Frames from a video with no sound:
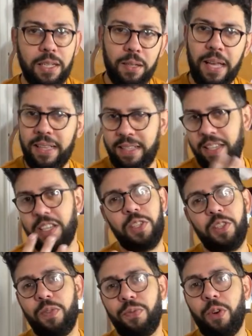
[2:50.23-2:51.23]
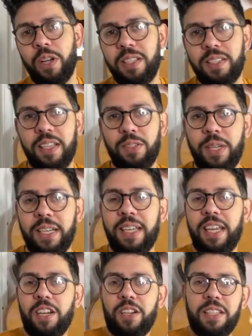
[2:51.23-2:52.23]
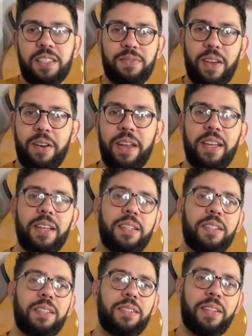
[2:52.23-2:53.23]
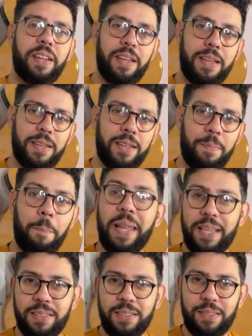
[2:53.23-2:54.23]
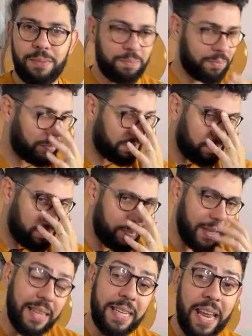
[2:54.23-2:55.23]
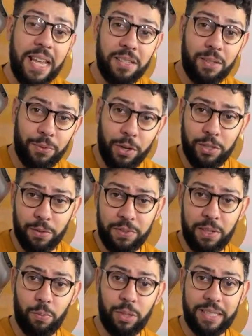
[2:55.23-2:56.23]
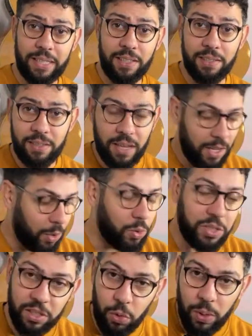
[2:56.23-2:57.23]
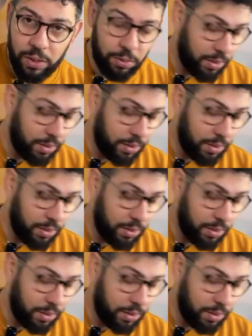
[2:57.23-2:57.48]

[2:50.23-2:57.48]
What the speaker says: And this voice, as you can hear, it's very pleasant. The nasal voice of someone that is losing the will to